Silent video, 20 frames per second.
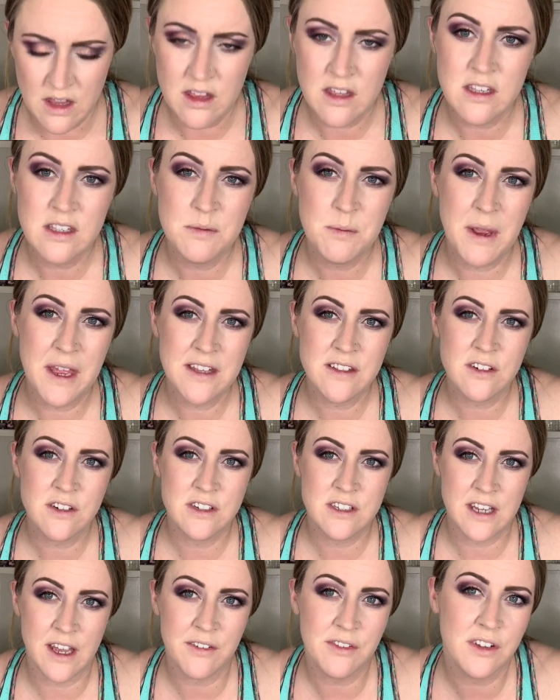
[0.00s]
These bands are
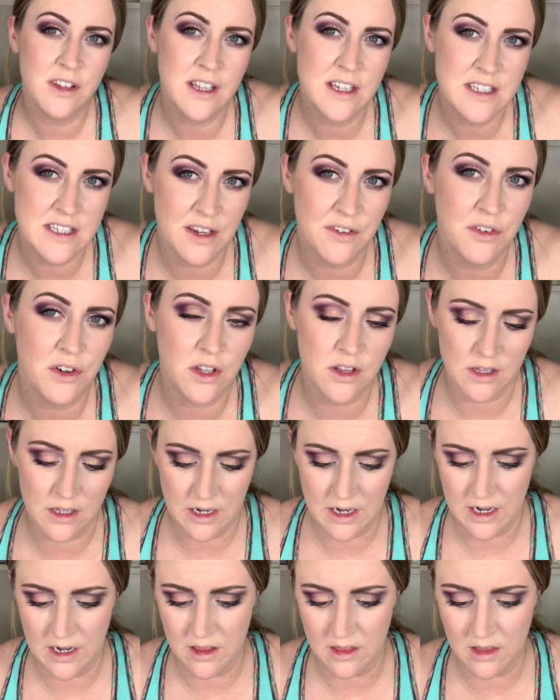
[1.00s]
definitely different
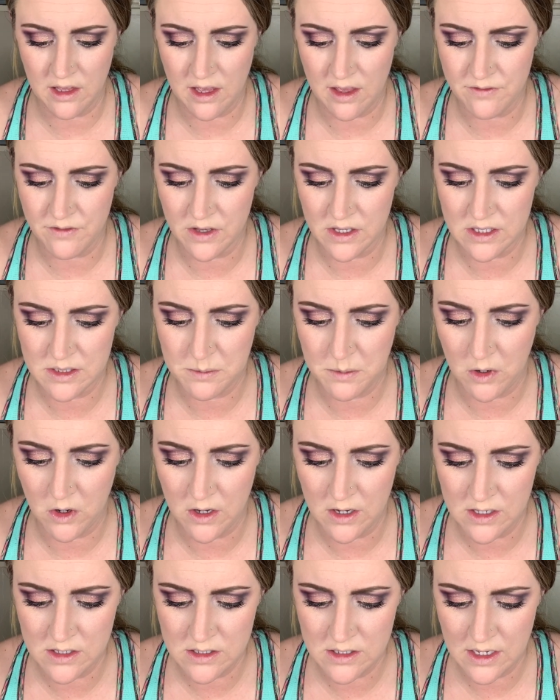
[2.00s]
than anything I've
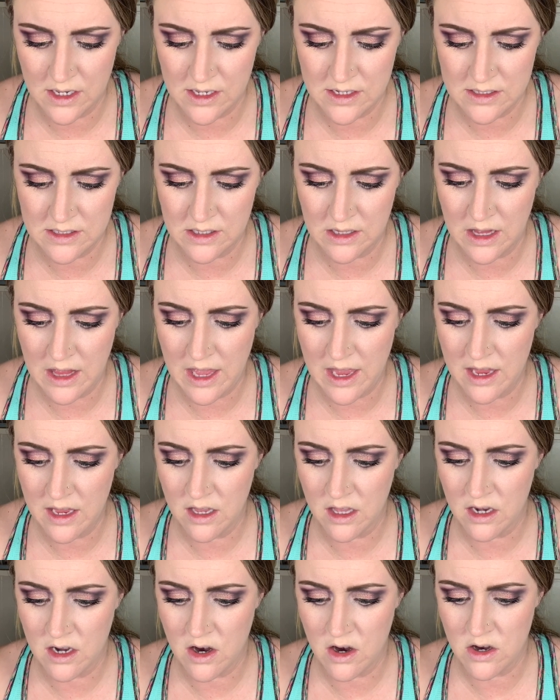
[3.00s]
experienced. It's like
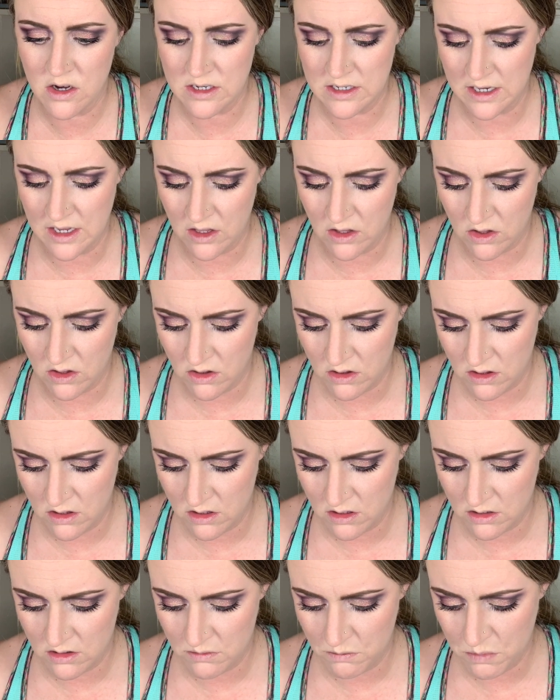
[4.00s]
an Ardell
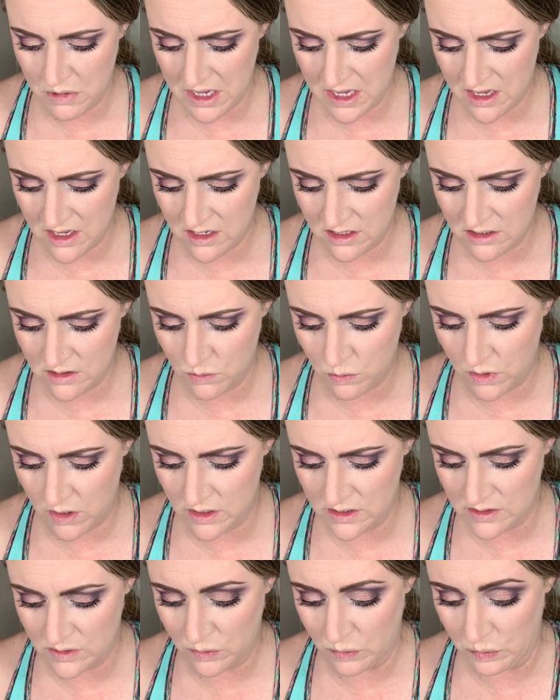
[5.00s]
band where
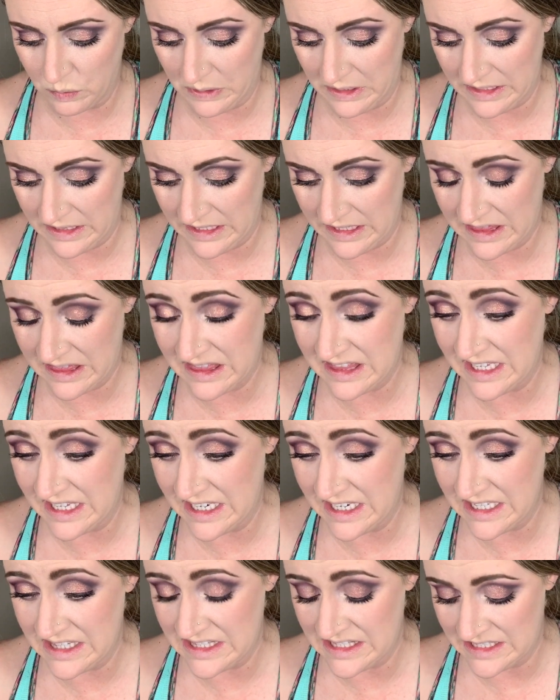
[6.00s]
it's really thin
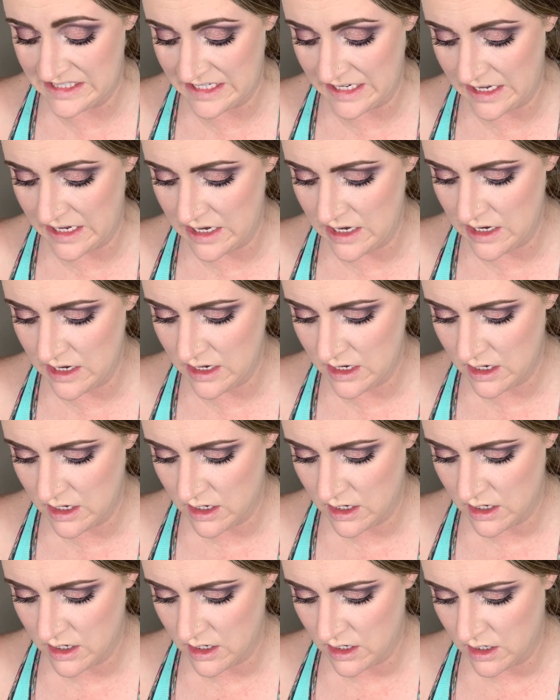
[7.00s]
and sticky,
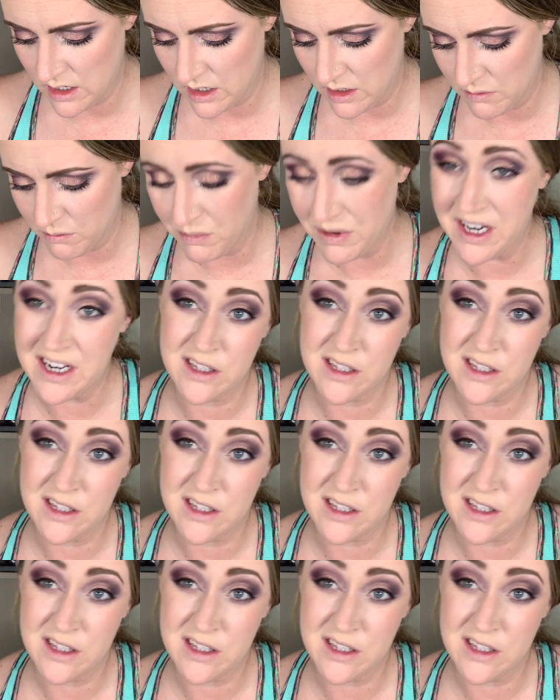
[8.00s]
but